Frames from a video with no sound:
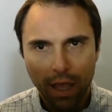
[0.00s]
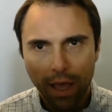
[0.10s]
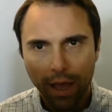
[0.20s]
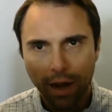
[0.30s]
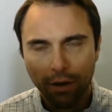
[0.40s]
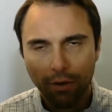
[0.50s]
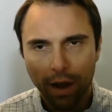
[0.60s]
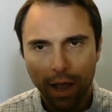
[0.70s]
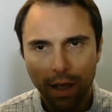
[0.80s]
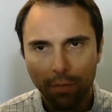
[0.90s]
and I
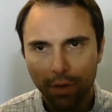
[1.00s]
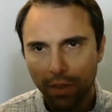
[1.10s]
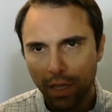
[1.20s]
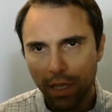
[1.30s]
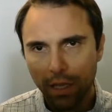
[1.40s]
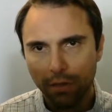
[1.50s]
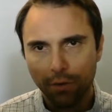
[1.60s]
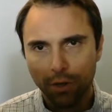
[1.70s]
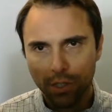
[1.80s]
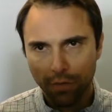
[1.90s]
grab the
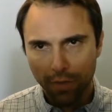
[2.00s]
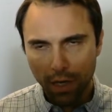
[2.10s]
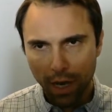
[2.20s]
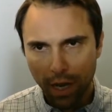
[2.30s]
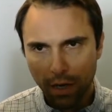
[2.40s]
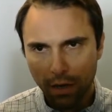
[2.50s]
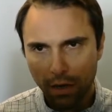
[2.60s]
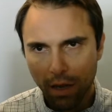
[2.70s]
verse of the day,